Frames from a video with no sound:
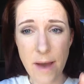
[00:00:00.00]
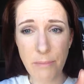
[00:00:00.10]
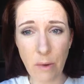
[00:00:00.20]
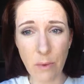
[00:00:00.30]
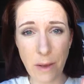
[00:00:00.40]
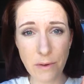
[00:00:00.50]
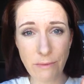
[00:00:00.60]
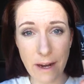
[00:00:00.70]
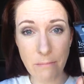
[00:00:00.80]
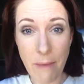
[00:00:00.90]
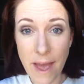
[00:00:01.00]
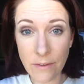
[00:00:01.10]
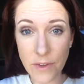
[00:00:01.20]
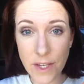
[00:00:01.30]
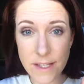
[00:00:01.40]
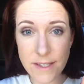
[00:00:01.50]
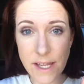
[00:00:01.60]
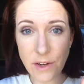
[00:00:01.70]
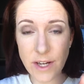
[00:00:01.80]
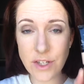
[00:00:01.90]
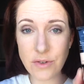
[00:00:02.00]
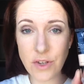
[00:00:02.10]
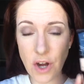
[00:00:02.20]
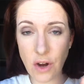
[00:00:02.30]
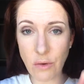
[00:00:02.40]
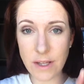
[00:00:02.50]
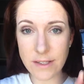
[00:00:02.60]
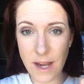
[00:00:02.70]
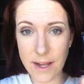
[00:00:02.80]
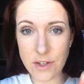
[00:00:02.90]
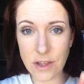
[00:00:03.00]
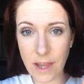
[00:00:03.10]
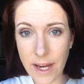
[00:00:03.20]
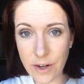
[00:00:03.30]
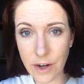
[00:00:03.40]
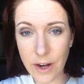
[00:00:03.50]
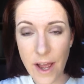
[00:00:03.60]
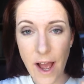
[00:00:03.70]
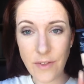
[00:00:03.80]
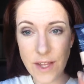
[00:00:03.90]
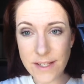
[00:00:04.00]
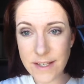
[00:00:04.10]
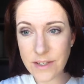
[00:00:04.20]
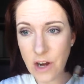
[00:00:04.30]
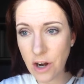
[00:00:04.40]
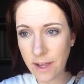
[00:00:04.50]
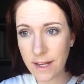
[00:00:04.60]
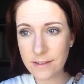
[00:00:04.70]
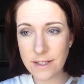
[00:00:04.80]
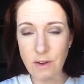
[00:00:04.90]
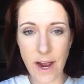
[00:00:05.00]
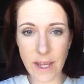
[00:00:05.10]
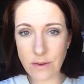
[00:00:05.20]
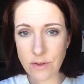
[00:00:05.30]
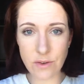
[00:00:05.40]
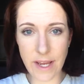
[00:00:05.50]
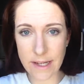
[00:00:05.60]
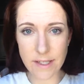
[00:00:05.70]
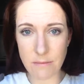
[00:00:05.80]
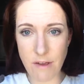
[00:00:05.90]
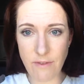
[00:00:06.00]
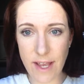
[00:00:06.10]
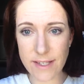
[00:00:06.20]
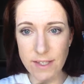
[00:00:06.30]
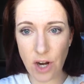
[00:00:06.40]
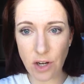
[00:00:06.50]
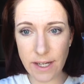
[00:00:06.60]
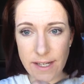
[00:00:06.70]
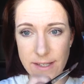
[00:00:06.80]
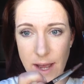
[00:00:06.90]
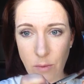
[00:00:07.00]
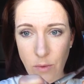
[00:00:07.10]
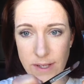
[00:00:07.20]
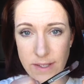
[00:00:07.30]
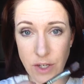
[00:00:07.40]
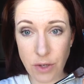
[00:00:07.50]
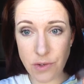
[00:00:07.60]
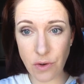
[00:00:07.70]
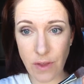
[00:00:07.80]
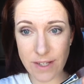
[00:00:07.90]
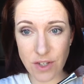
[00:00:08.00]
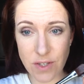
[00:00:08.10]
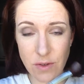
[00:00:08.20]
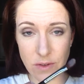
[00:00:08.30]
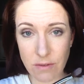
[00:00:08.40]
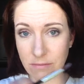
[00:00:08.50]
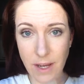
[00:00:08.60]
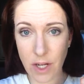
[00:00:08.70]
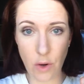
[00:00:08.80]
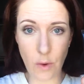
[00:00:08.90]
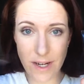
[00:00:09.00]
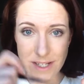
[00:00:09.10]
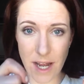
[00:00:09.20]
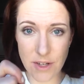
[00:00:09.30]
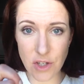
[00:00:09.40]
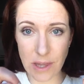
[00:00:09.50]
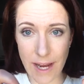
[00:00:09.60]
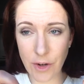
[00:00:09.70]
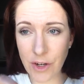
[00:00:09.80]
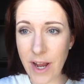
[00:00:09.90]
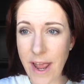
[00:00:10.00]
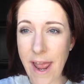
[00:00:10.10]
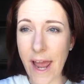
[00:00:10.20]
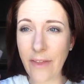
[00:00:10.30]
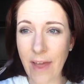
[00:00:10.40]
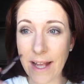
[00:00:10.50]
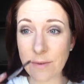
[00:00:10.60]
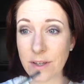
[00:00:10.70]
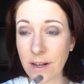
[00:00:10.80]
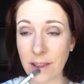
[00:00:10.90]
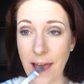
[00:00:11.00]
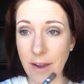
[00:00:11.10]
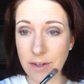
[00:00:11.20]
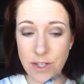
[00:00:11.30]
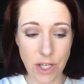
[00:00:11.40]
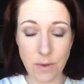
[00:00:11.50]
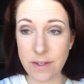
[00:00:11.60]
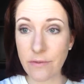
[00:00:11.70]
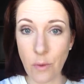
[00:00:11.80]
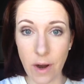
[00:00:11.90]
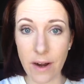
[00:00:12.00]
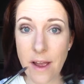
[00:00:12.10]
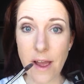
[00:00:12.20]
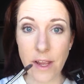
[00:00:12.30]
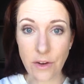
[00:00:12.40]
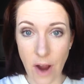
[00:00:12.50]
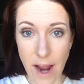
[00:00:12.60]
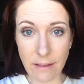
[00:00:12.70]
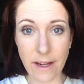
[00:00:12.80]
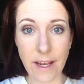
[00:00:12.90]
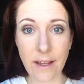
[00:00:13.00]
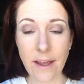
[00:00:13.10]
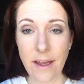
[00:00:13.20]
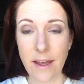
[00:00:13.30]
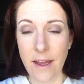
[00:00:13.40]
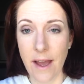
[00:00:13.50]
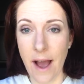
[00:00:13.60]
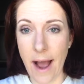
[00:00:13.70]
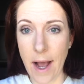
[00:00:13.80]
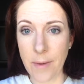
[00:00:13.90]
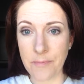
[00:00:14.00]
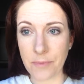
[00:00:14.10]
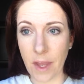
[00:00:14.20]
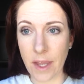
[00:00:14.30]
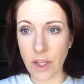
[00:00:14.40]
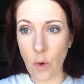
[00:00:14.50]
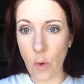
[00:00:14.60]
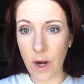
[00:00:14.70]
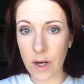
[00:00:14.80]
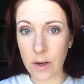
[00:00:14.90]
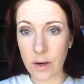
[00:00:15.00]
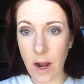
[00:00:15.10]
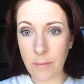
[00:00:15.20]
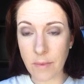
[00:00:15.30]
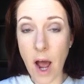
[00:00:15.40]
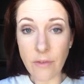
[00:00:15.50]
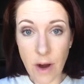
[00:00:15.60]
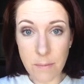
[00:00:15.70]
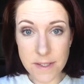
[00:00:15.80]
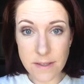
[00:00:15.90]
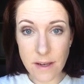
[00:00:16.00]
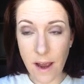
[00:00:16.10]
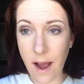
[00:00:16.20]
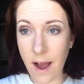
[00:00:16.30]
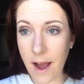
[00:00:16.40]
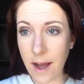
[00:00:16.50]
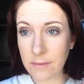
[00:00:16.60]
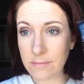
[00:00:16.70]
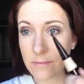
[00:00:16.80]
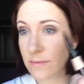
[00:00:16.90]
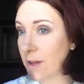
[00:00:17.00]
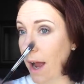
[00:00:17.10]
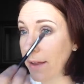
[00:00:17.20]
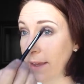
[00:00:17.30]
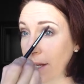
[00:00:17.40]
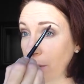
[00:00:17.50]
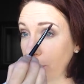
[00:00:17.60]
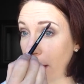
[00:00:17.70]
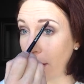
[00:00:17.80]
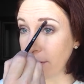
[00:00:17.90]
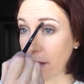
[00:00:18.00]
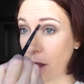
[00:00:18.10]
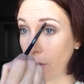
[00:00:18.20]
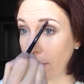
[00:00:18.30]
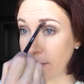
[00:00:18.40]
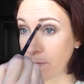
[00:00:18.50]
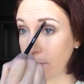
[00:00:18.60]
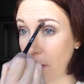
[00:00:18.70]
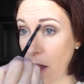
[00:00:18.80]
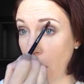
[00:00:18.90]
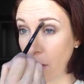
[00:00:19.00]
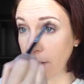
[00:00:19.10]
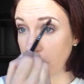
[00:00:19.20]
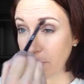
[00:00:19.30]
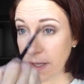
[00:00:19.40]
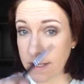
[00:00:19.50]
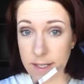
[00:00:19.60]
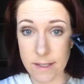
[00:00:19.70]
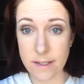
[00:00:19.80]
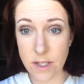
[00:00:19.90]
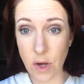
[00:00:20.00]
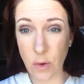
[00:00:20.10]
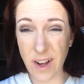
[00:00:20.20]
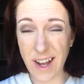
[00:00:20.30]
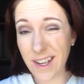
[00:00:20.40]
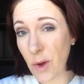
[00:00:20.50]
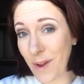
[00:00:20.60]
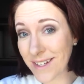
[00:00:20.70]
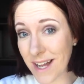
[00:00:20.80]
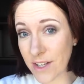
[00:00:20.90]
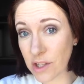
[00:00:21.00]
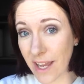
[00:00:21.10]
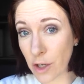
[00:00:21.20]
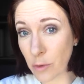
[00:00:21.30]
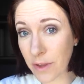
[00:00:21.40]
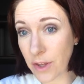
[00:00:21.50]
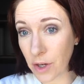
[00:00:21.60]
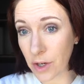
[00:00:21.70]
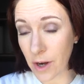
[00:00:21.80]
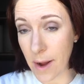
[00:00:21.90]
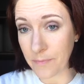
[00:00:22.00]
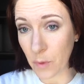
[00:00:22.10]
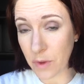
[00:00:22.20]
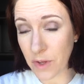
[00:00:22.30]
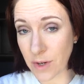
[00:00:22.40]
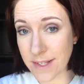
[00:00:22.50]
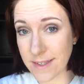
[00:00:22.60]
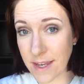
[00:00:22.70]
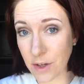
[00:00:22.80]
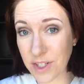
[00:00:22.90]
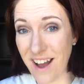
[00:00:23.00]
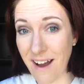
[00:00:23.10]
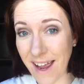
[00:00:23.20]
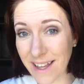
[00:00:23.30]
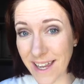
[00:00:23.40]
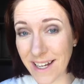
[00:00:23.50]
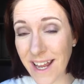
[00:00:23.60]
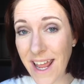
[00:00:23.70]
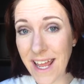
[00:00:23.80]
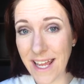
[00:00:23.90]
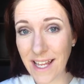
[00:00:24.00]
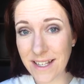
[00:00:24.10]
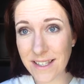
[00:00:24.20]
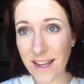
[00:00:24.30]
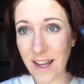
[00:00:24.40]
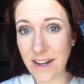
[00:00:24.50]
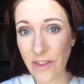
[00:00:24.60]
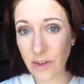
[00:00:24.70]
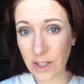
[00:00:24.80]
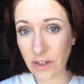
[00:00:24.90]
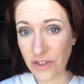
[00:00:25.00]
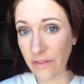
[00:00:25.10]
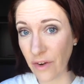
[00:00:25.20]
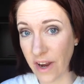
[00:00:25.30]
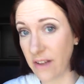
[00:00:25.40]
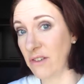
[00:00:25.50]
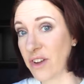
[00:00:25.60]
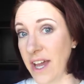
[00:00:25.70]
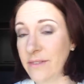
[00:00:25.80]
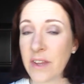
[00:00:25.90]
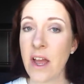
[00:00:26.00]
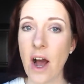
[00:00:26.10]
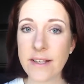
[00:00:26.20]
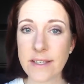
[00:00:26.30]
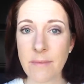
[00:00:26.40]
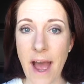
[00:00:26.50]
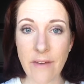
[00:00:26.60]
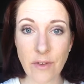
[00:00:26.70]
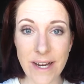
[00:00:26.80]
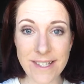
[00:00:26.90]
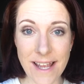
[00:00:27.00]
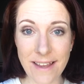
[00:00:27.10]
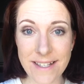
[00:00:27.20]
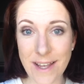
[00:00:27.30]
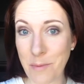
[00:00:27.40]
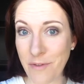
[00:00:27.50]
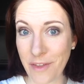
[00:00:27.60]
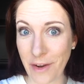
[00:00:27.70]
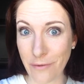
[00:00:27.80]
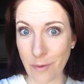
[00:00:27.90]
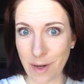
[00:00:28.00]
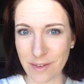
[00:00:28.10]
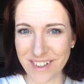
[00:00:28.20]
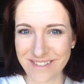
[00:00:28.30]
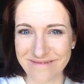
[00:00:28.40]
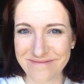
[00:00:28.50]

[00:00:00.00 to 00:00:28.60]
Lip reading: But what I would recommend for the concealer is you go a touch lighter. This is Scarlet. So I use Organza on my face. Scarlet is a neutral that's just, you know, a touch lighter, and that's what's going to allow you to use it for your highlighting, your cover-ups, highlighting your brows, all this business. So going a touch lighter with your concealer to highlight is another little trick for you. Okay, awesome. Have a great day, ladies. I hope you found that informative.